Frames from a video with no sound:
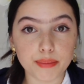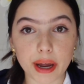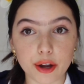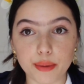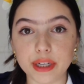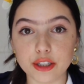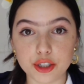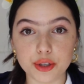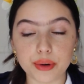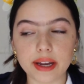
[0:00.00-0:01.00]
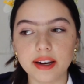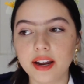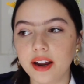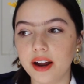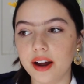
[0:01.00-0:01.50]
by all means do it.
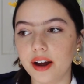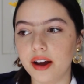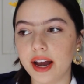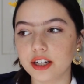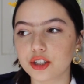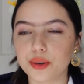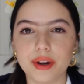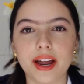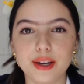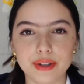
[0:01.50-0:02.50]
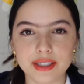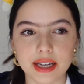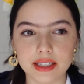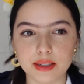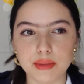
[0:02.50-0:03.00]
Uh, I just don't want anyone
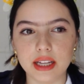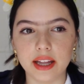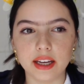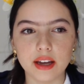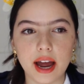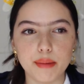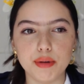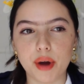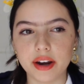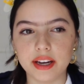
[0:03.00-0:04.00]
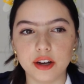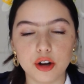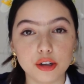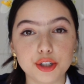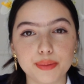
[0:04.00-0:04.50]
saying to me like I'm embodying a
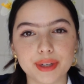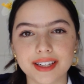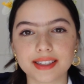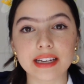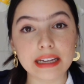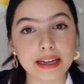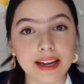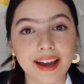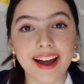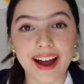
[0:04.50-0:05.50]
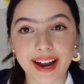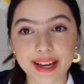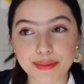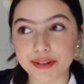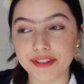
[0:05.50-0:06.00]
culture, because I
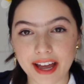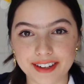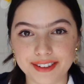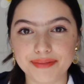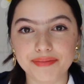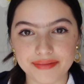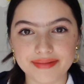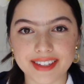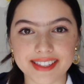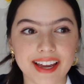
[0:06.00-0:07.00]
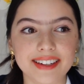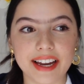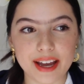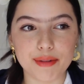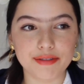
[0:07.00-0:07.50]
am of Latin descent.
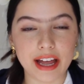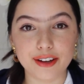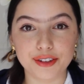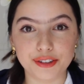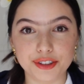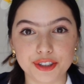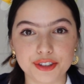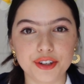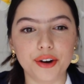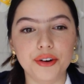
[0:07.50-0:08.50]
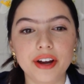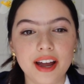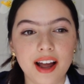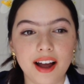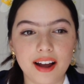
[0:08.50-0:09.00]
I am of Latin culture. So
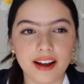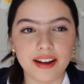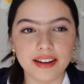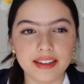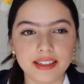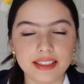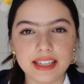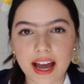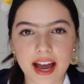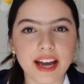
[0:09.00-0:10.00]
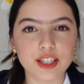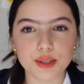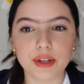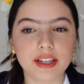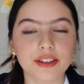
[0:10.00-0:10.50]
uh, yeah, I
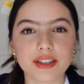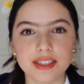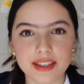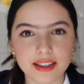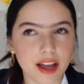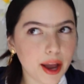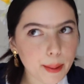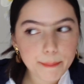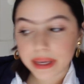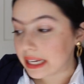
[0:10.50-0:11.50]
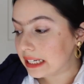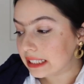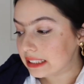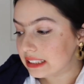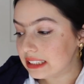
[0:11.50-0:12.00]
just want to clear this up,
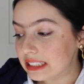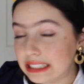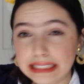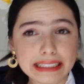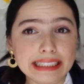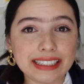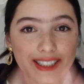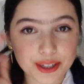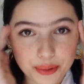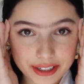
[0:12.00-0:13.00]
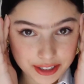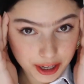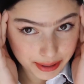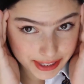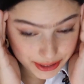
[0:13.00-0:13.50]
and it's so weird to
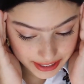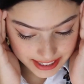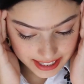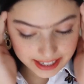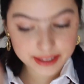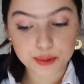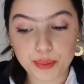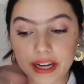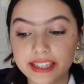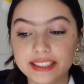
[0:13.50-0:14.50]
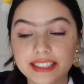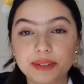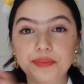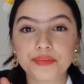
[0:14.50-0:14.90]
talk about serious things, but